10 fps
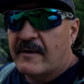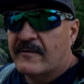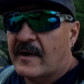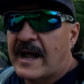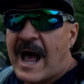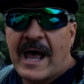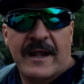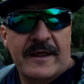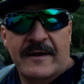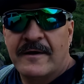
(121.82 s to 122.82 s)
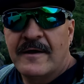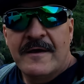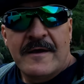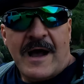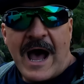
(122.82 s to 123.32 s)
There's a guided
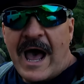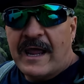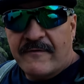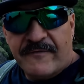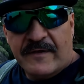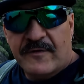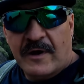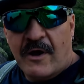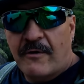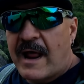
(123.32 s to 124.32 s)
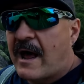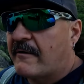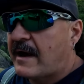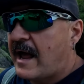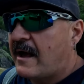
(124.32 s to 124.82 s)
hike fixing to go
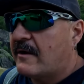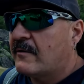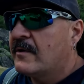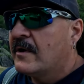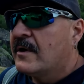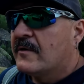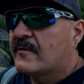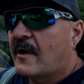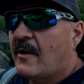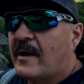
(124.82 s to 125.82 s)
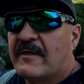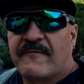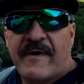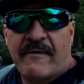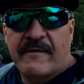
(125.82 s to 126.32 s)
down now, so it's
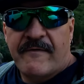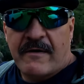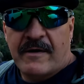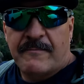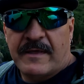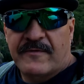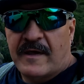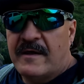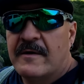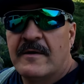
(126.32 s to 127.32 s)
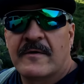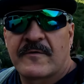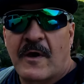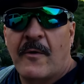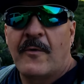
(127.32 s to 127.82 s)
very, very busy,
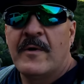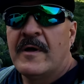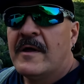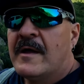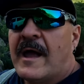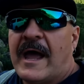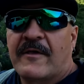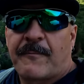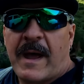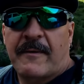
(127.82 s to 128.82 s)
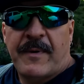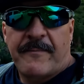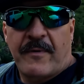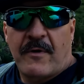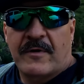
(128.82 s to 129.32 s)
so expect
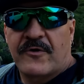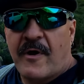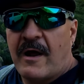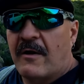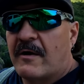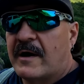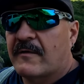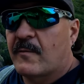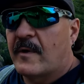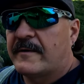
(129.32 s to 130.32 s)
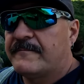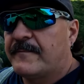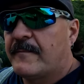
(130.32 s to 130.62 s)
people on the trail on this one.